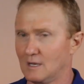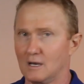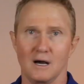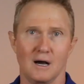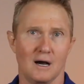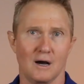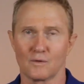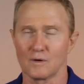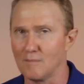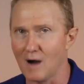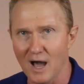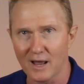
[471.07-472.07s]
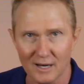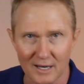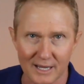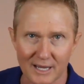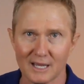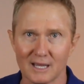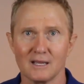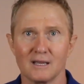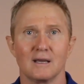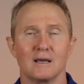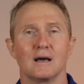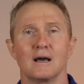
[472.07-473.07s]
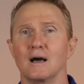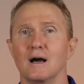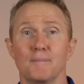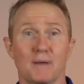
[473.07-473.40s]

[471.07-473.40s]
uh, remodeling, um,